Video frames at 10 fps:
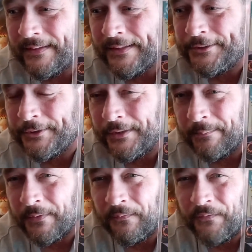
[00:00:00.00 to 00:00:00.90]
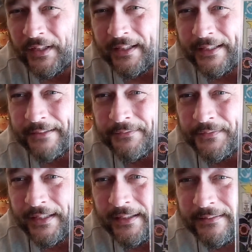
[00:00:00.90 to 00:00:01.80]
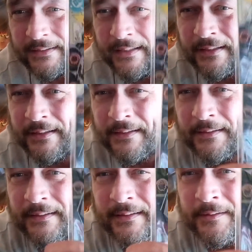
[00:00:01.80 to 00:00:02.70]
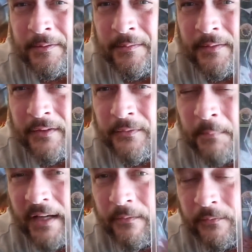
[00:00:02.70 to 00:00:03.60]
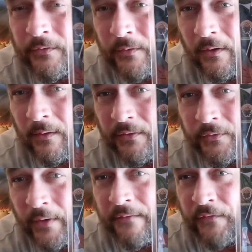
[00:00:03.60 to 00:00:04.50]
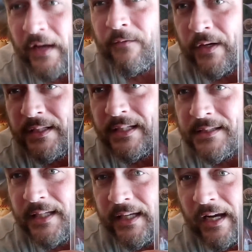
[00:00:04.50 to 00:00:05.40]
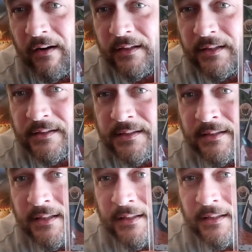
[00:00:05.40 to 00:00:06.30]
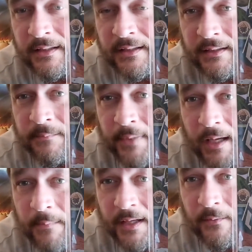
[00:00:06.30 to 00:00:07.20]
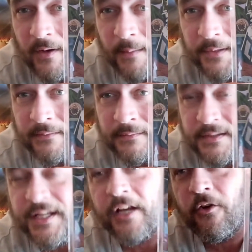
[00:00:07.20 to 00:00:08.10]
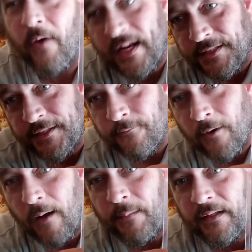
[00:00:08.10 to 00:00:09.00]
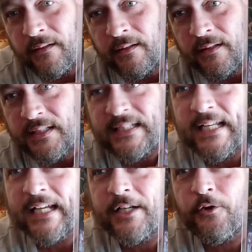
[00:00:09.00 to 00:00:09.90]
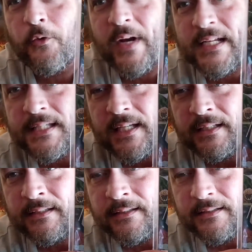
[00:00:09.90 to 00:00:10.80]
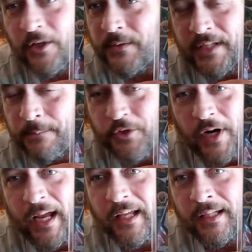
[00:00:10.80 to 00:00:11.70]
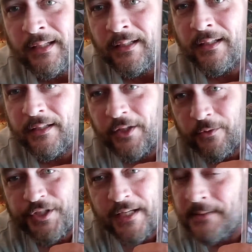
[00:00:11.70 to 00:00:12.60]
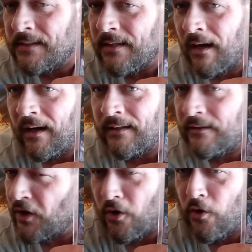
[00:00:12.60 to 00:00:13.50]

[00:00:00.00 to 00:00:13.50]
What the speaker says: issue number 5. You had my all 3 favorite DC characters. Batman Robin, Dick Grayson Robin, Dick Grayson, no Tim Drake, no Jason Todd,